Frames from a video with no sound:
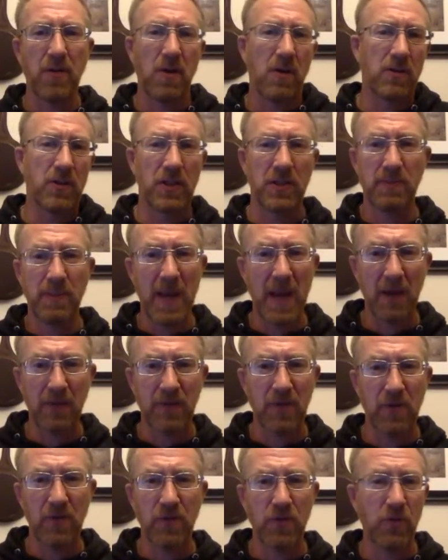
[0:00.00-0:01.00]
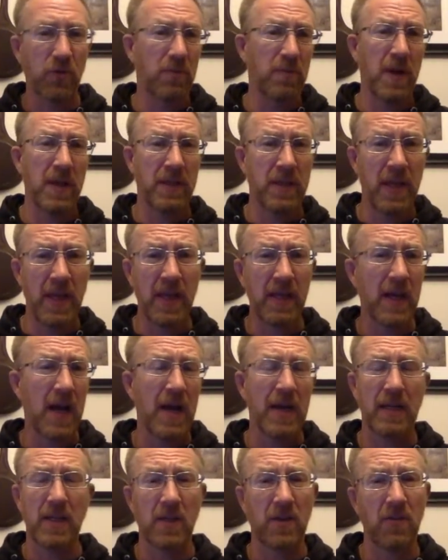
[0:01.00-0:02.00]
I'll just be out there doing my thing,
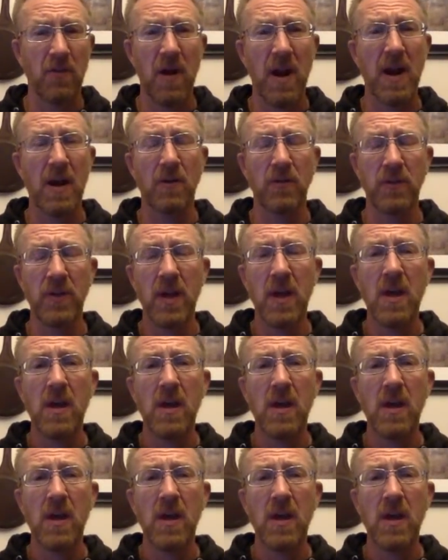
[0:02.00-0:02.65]
hiking around.